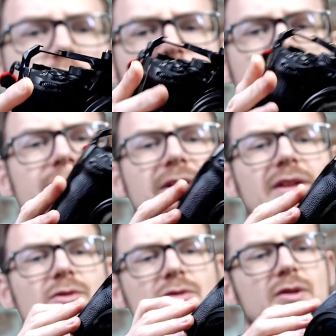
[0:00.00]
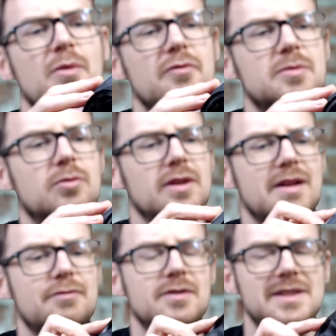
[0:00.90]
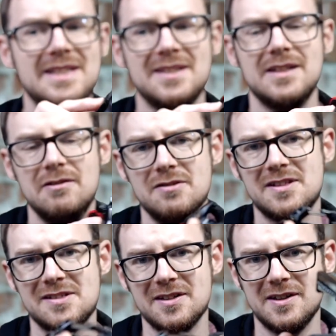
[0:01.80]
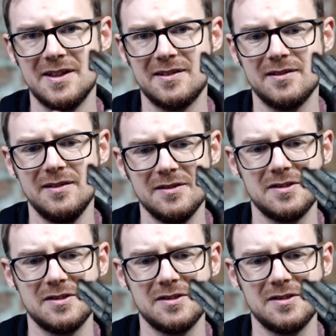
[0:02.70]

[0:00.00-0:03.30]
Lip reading: would feel uncomfortable if you didn't use the side handle,